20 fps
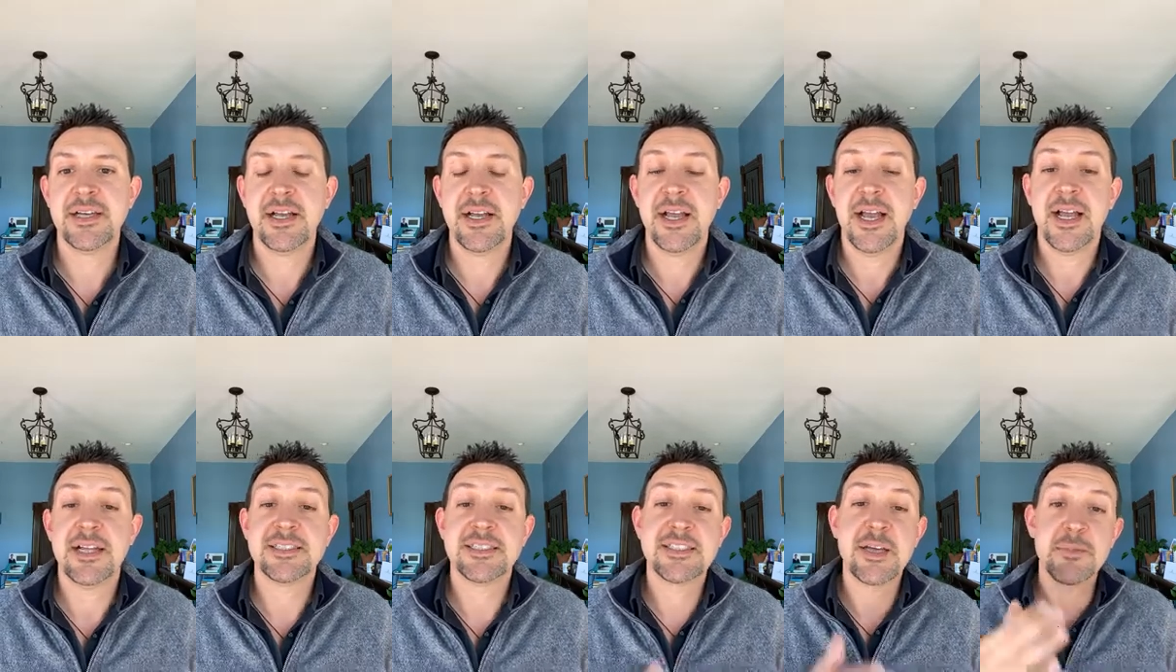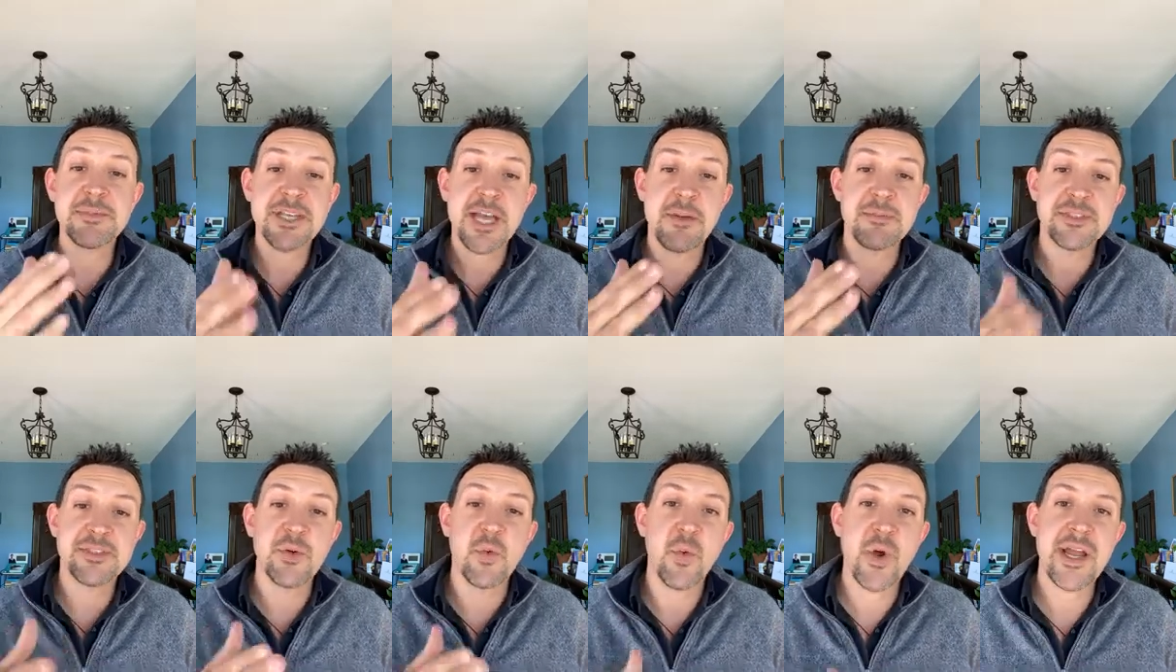And
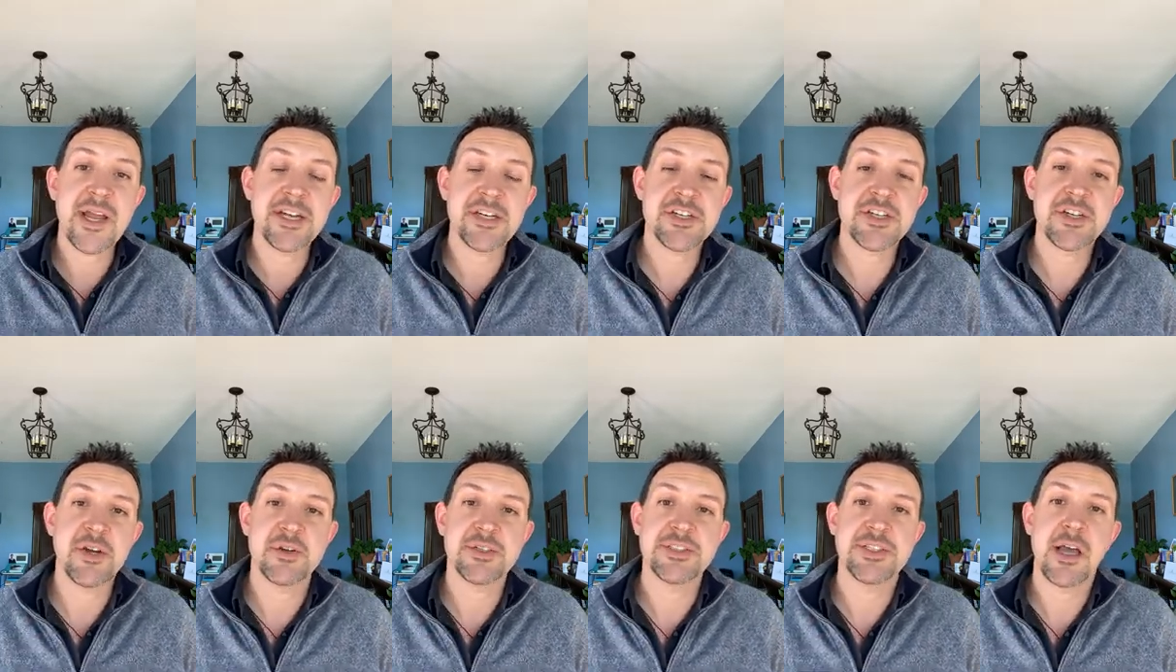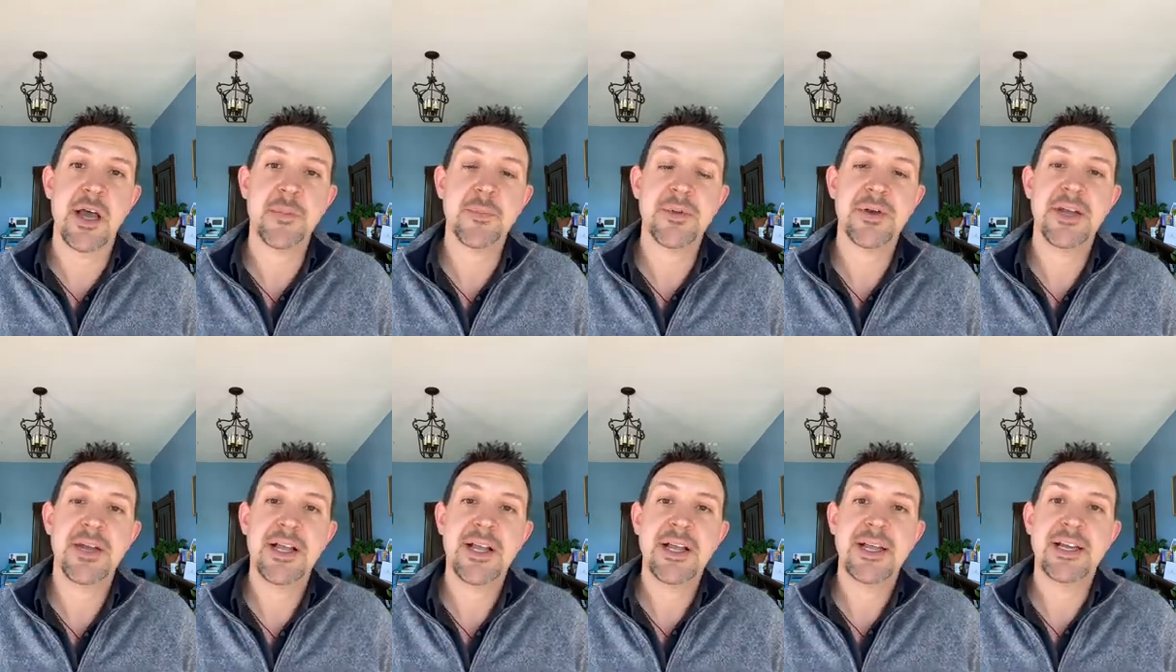sometimes the way it shows up
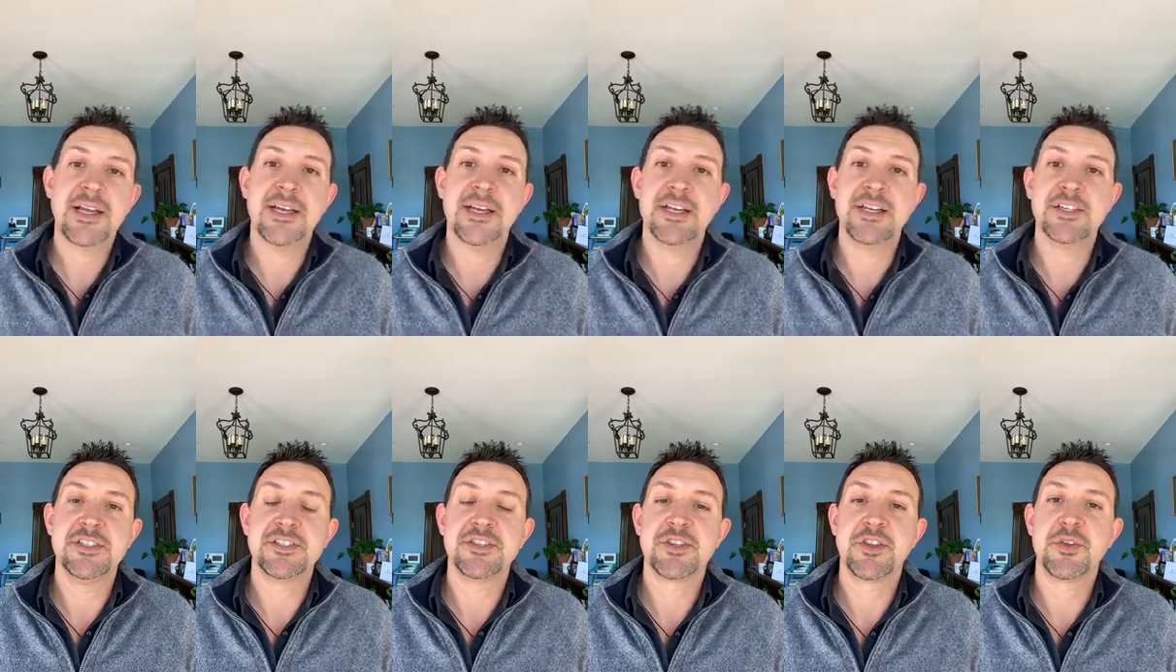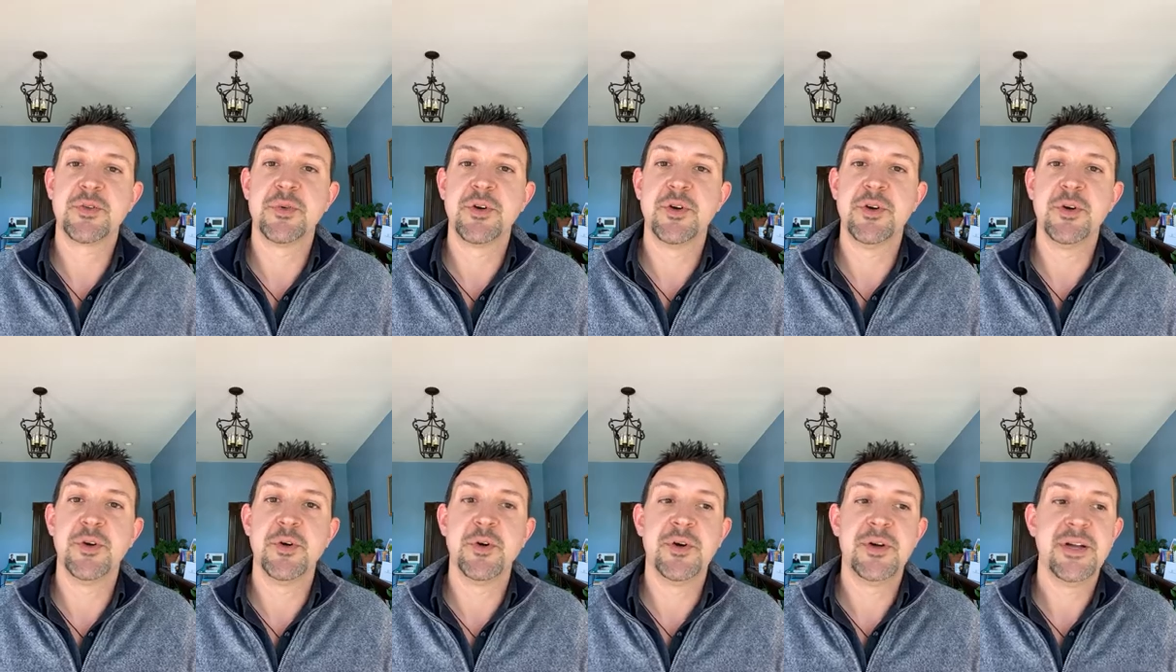is
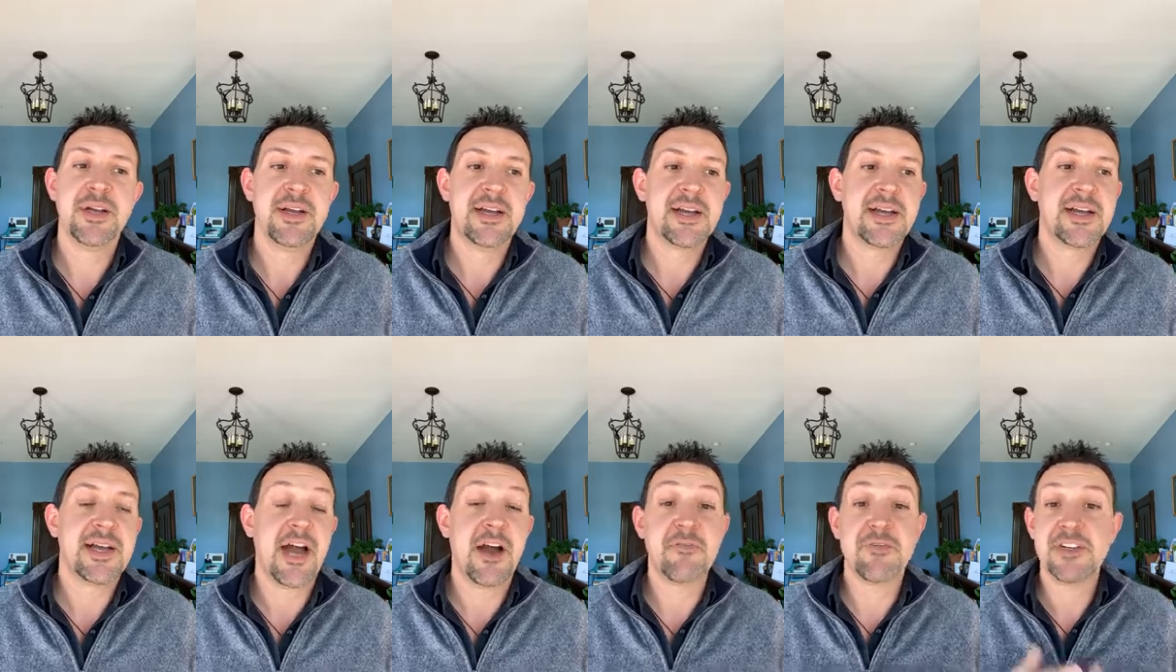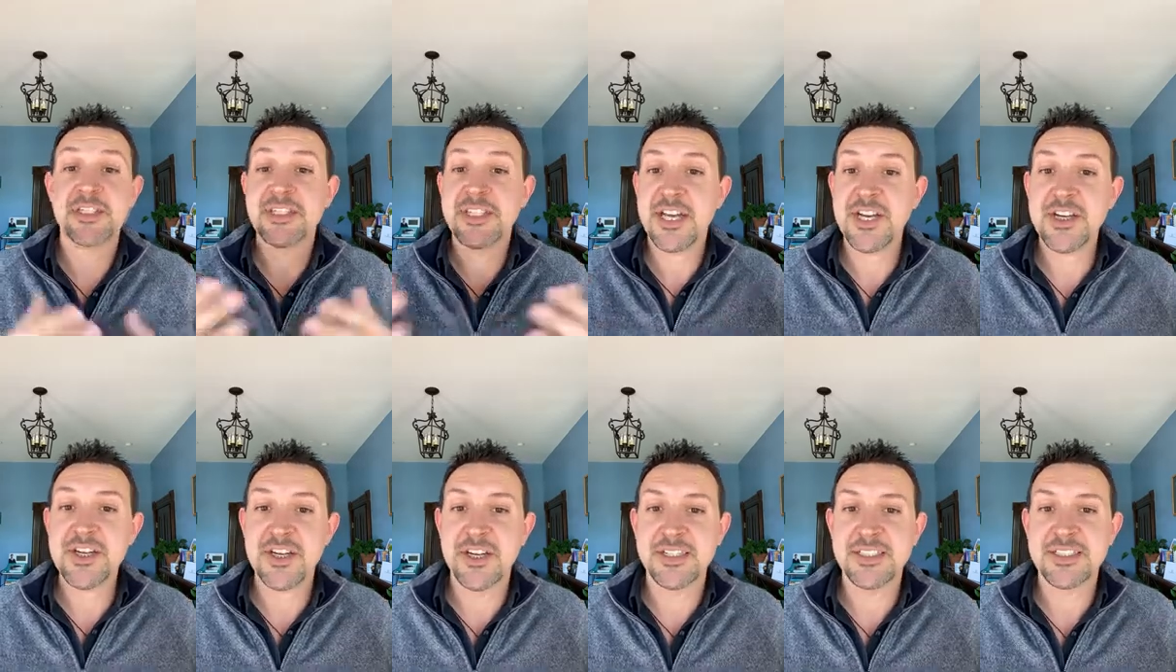through
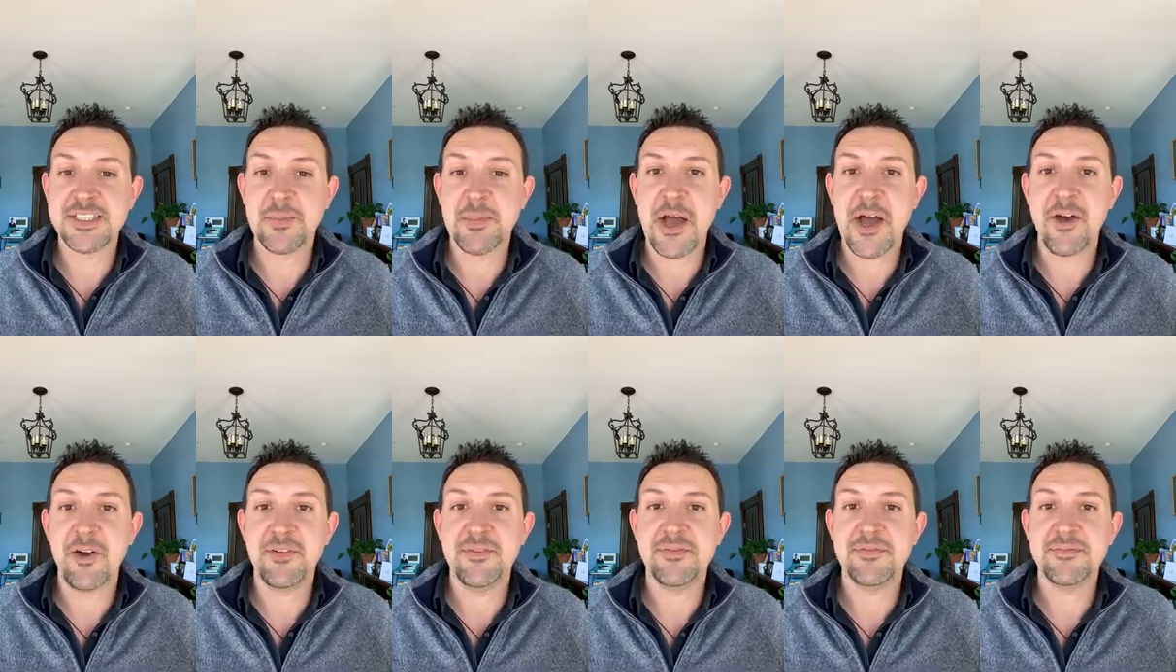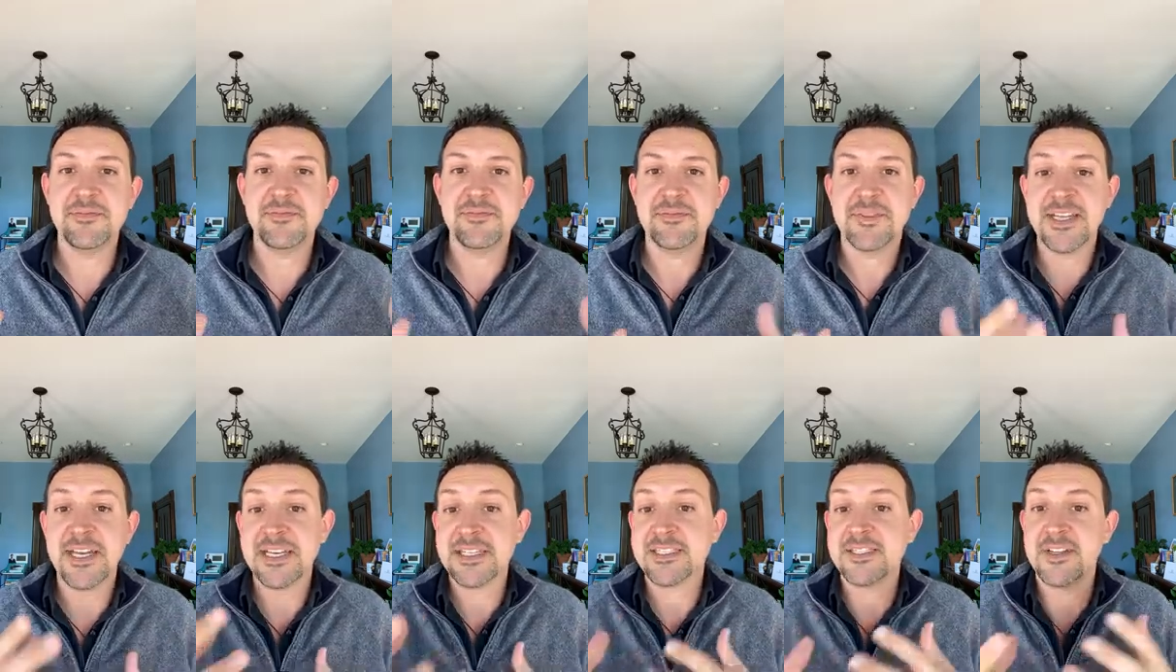conversations about
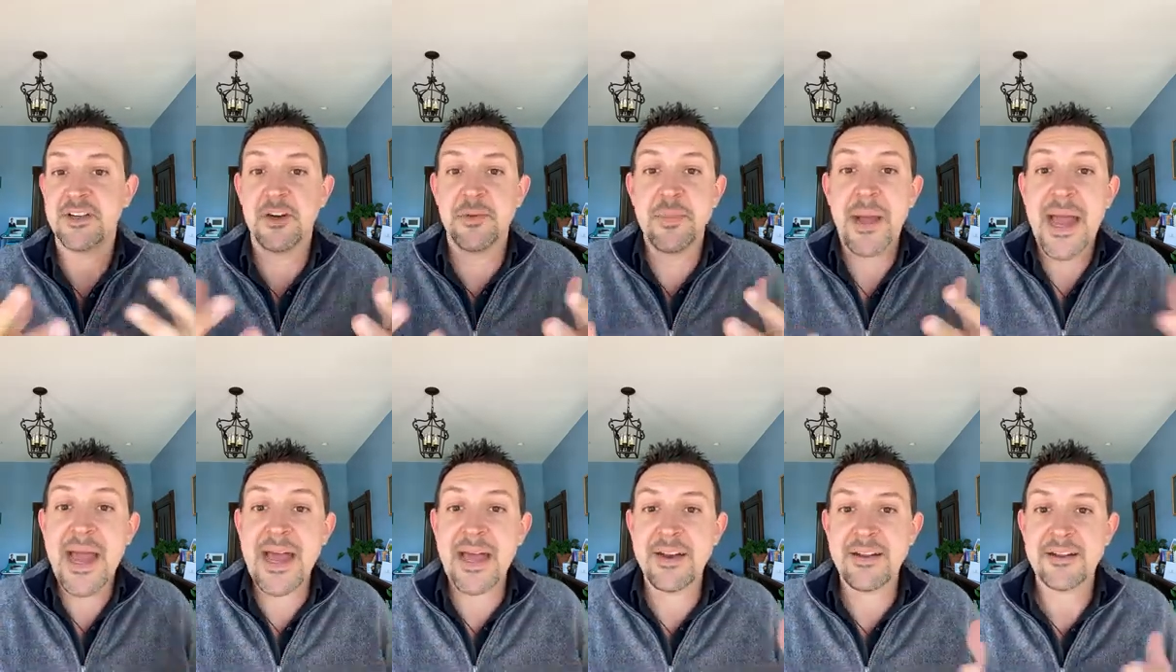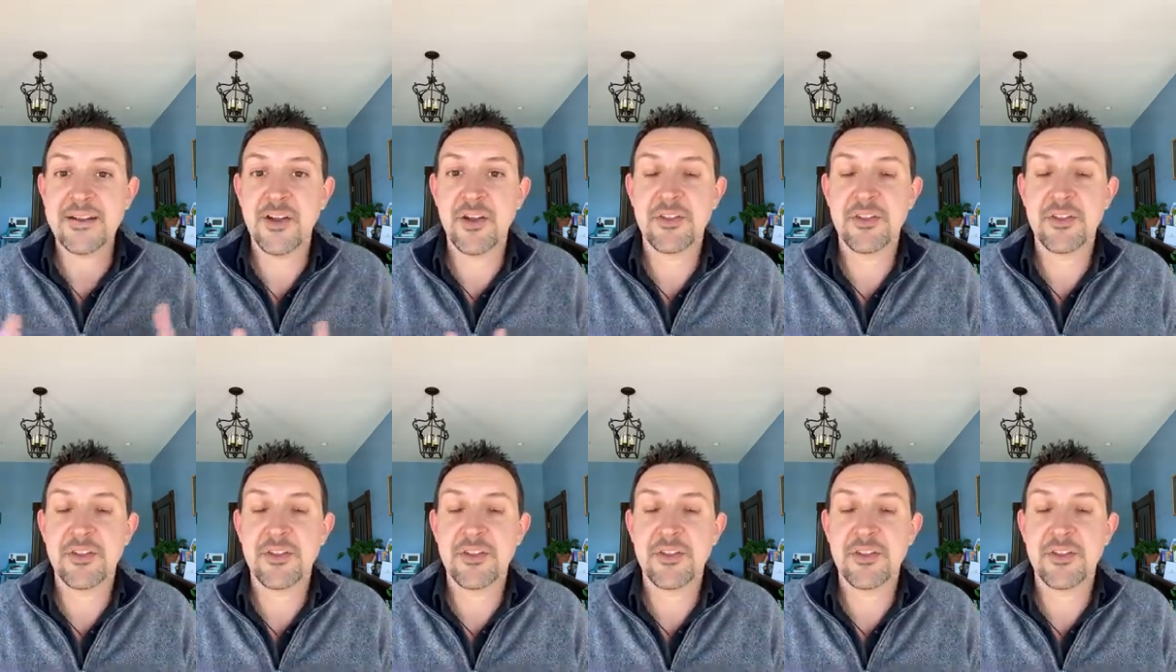things that are bad,